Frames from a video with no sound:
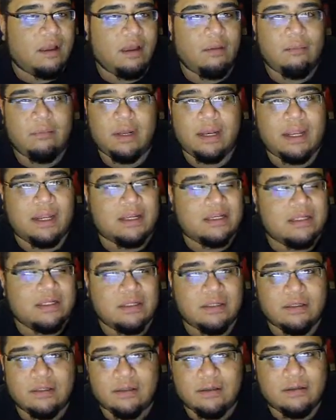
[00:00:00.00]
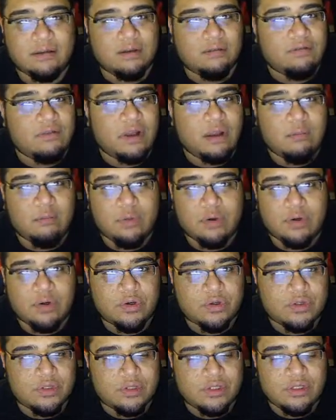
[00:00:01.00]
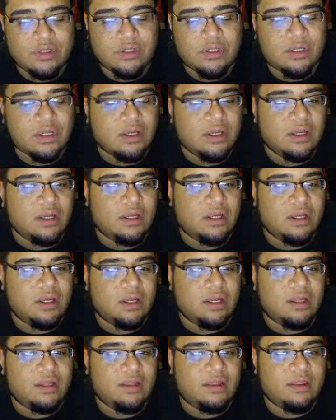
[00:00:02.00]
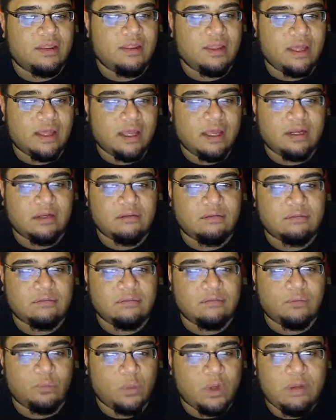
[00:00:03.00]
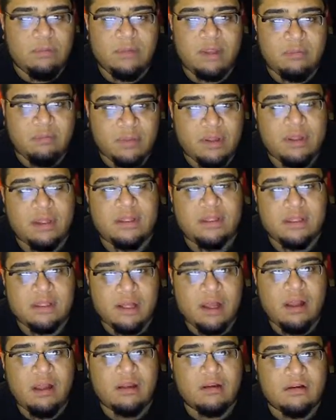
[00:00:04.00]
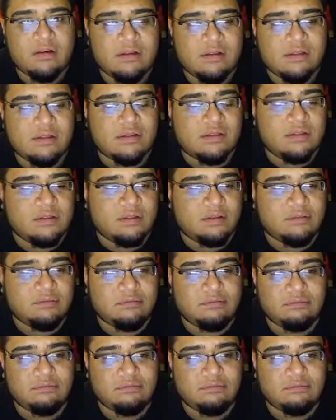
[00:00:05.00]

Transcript: combination of numbers that win me millions of dollars.